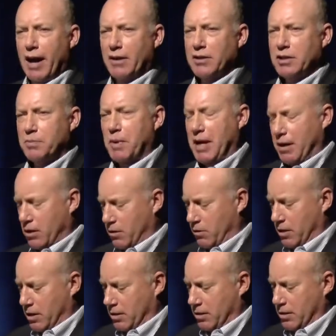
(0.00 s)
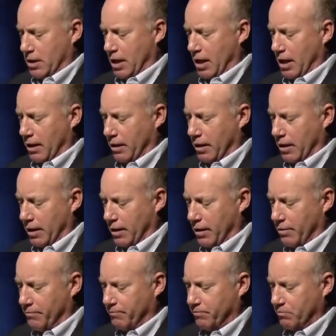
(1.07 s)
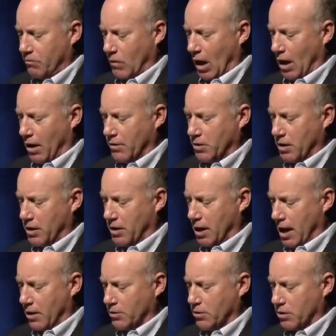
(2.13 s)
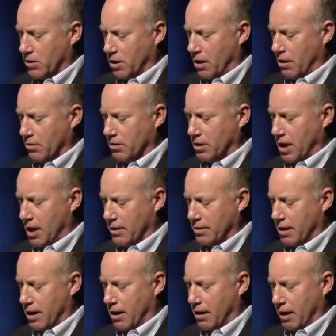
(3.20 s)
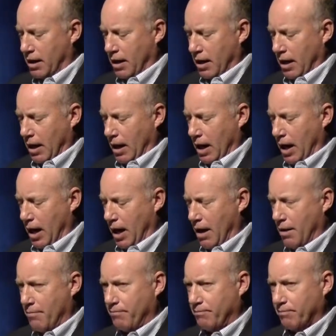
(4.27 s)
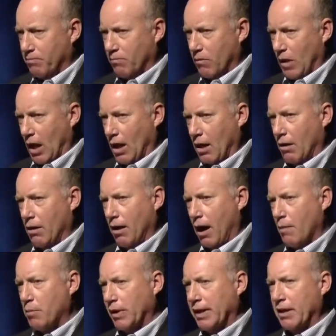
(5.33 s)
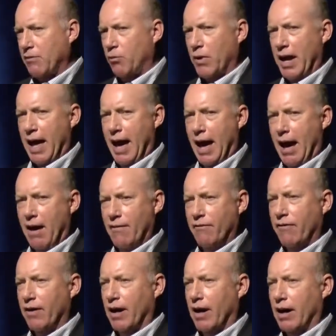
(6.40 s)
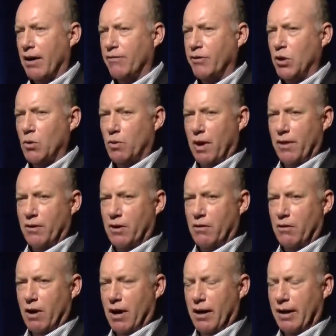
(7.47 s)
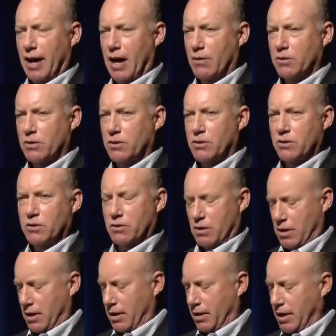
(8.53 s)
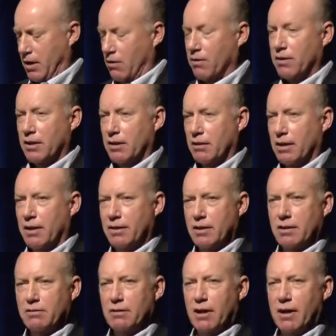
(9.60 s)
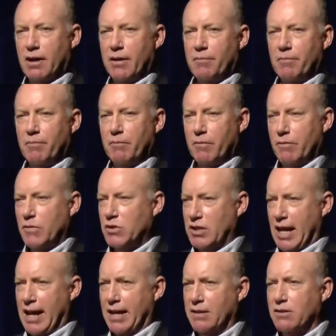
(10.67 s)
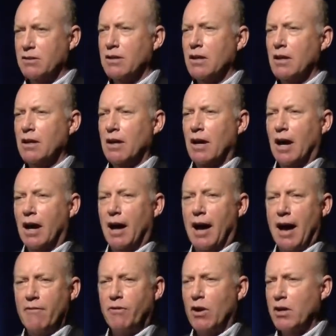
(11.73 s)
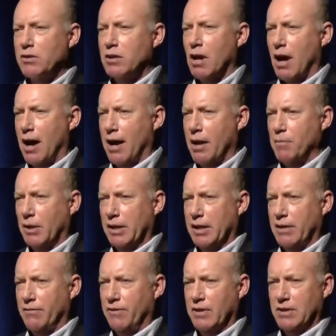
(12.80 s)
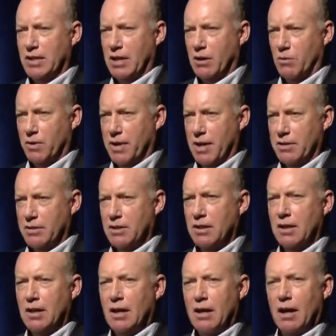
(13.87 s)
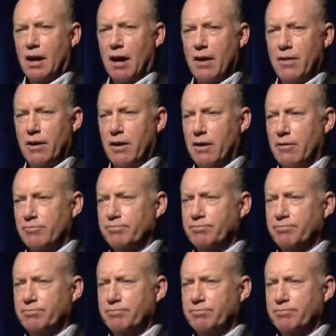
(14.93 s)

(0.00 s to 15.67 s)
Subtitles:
next speaker is our City Councilor, Charles Tontar. I believe we have a few other councilors here in the stands. Afroz Khan, I believe, is here with us. Are there